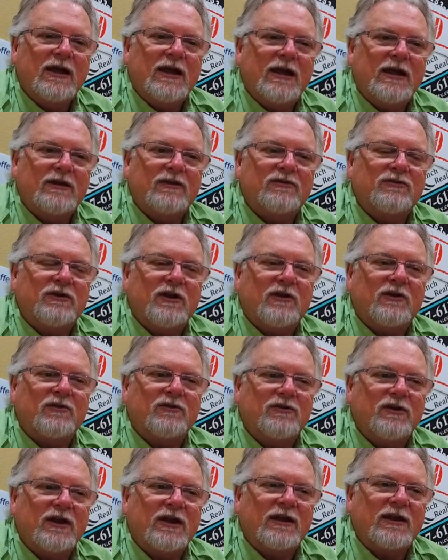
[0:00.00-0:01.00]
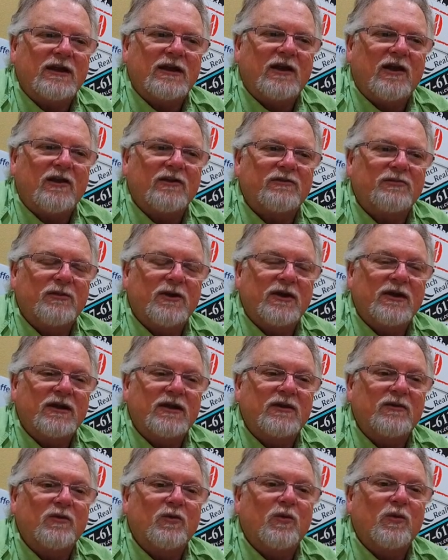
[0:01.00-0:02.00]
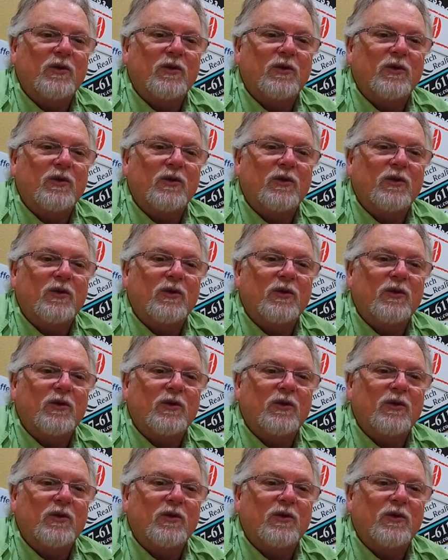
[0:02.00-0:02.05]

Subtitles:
and the seller's thinking they lost money.